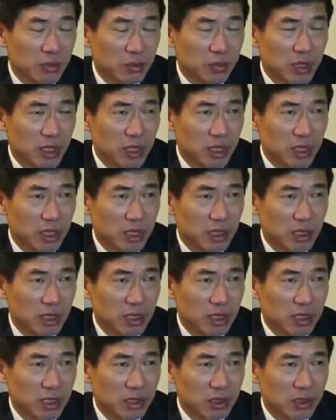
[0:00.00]

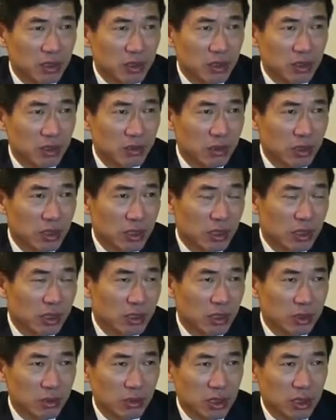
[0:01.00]
Bengali, or
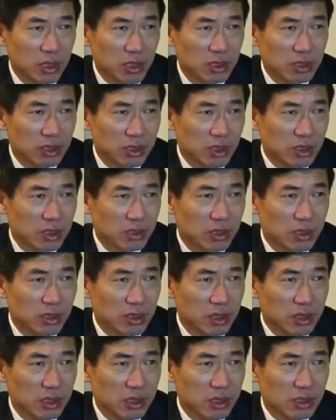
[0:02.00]
Rohingya,
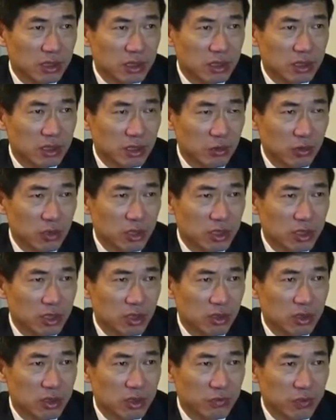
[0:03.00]
and this really
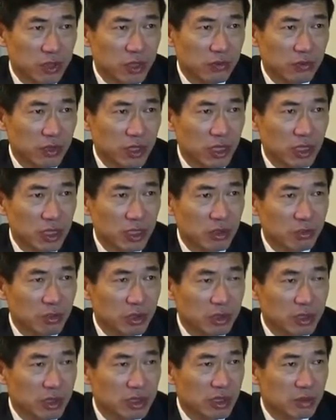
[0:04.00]
stokes very, very high
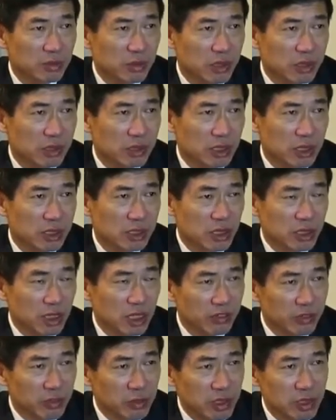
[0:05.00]
emotions on both sides. The
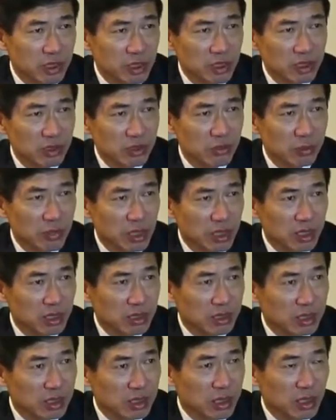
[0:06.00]
government needs to
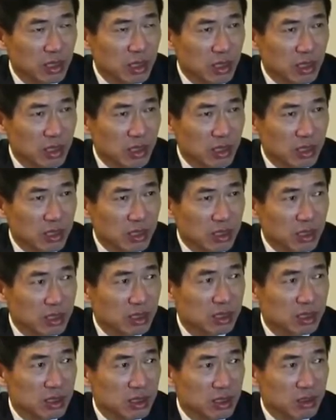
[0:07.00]
manage
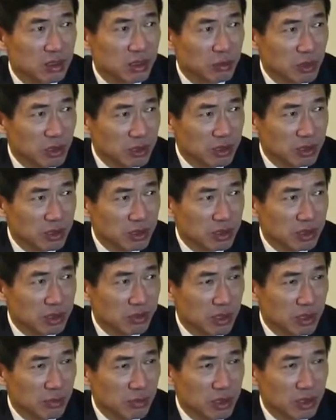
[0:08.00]
these, emotions,
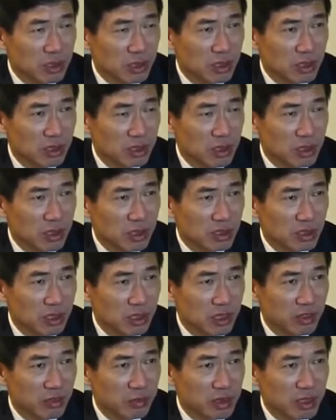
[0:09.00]
right? Because the
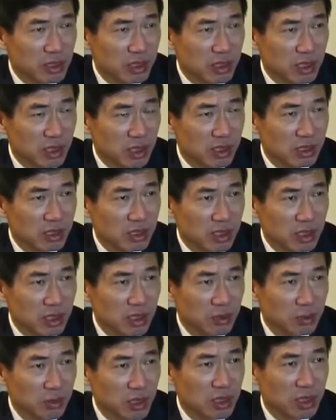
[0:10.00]
government has
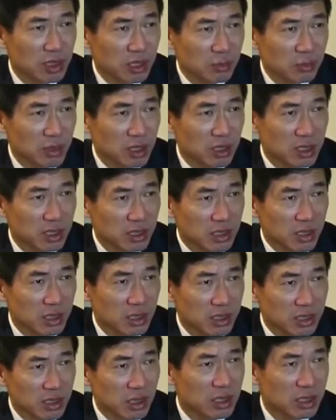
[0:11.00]
many
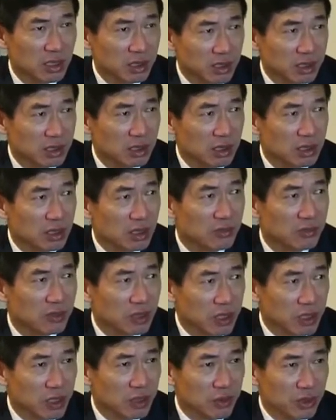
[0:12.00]
challenges in
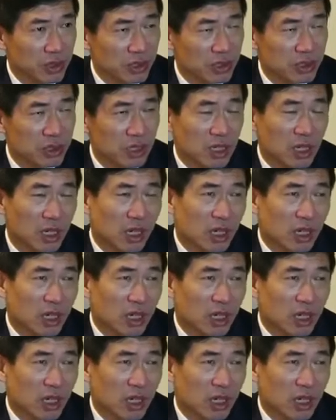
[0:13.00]
different areas.